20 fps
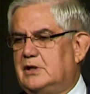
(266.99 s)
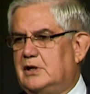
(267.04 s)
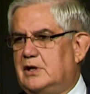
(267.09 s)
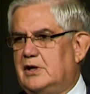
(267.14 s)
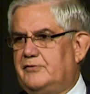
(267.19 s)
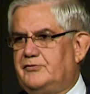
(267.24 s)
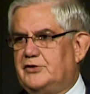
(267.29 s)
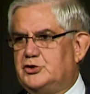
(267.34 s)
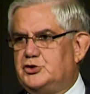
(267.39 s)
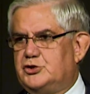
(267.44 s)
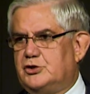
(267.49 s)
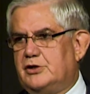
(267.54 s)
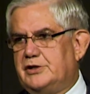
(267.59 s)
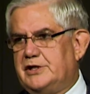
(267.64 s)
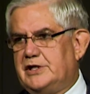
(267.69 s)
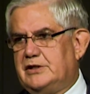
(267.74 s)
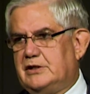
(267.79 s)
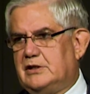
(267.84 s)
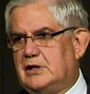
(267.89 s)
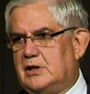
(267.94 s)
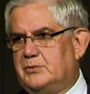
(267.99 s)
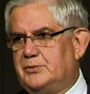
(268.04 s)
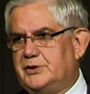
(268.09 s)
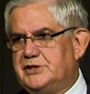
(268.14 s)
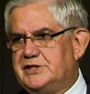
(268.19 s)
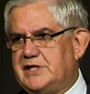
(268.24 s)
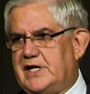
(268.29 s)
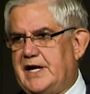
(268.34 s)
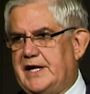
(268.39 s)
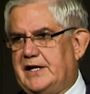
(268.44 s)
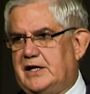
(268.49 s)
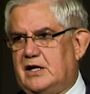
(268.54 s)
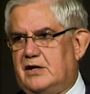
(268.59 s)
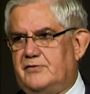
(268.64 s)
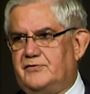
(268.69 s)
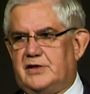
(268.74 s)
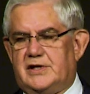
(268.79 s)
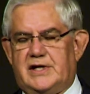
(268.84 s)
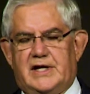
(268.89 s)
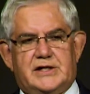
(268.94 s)
of the journey that I would take over
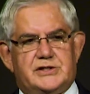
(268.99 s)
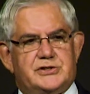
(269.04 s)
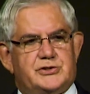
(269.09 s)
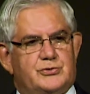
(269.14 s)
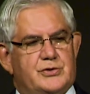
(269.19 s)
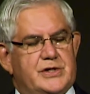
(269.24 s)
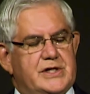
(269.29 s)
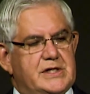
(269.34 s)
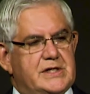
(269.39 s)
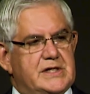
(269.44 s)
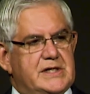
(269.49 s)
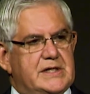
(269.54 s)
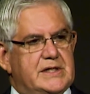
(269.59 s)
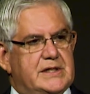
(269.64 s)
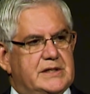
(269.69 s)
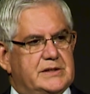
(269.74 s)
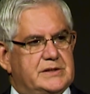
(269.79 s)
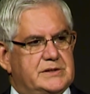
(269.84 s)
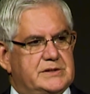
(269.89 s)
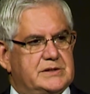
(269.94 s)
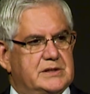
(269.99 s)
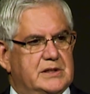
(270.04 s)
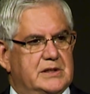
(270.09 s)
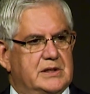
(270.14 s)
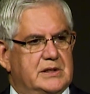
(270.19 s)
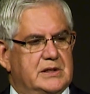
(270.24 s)
the next 3 years